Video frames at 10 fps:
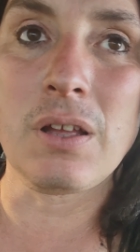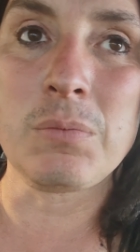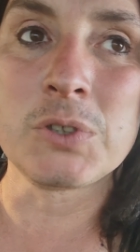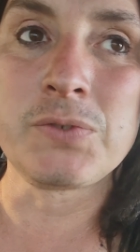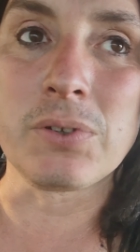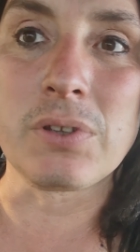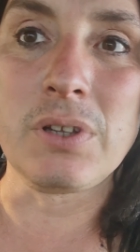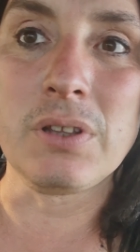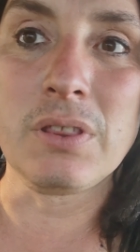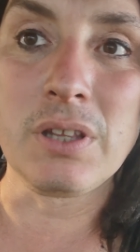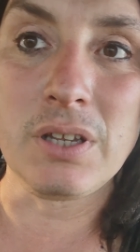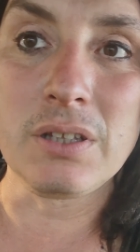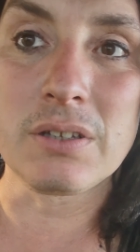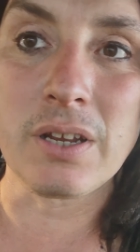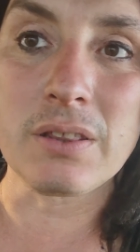I almost feel the
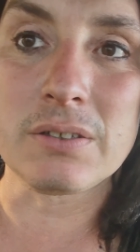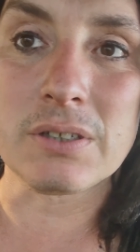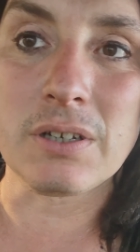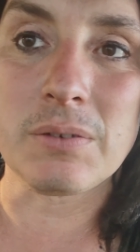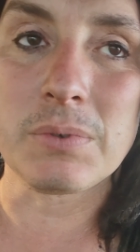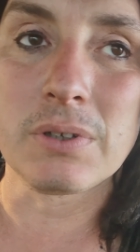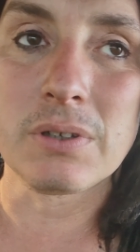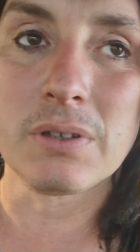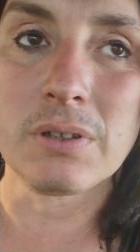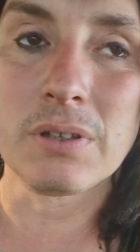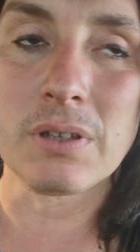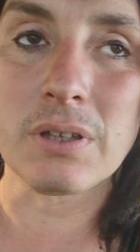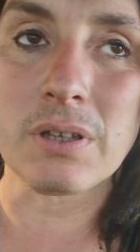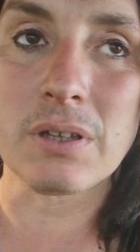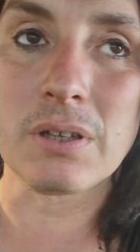need to take the job
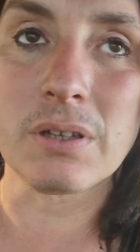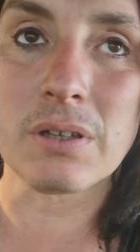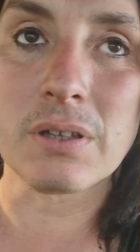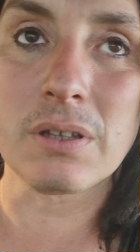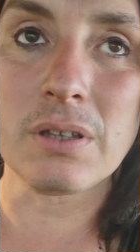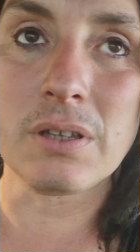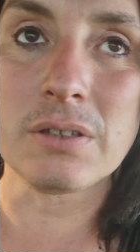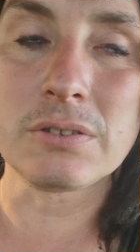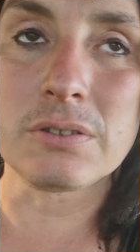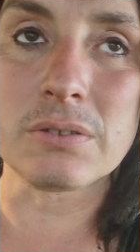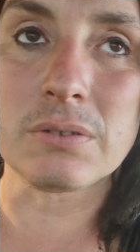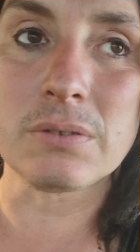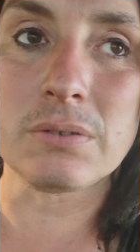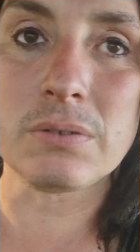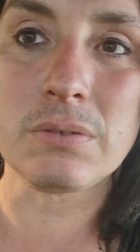uh, is
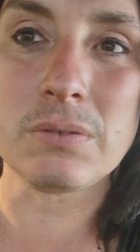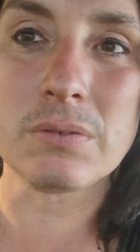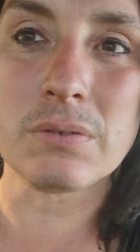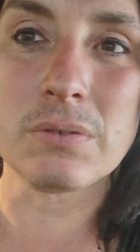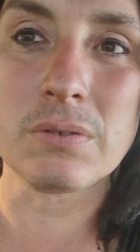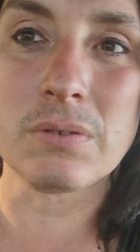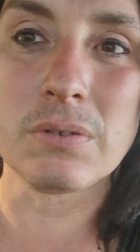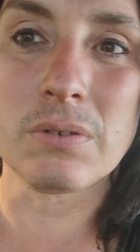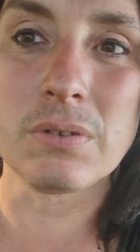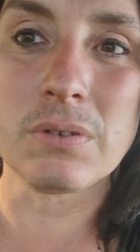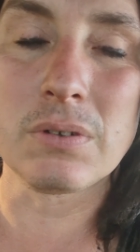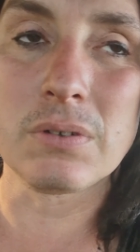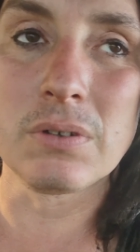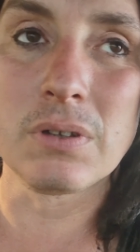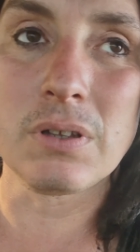to
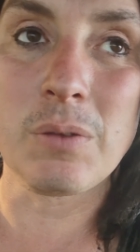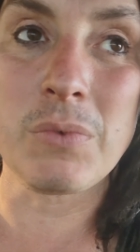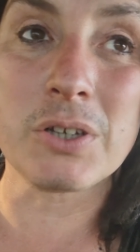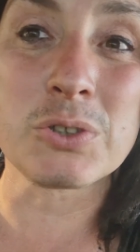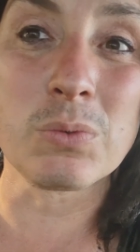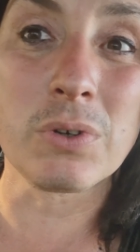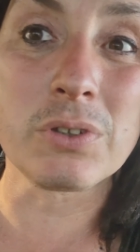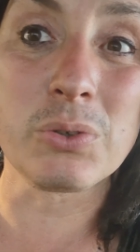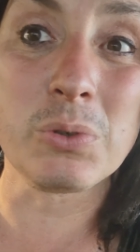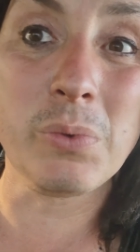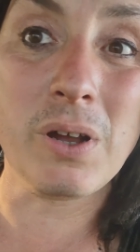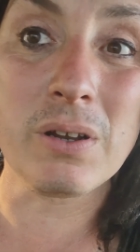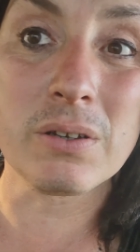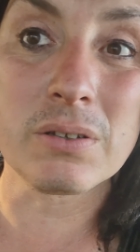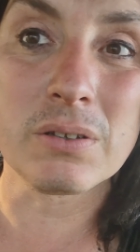I'm not sure what to do
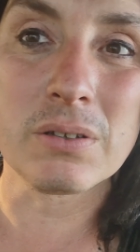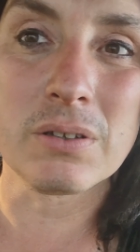about it.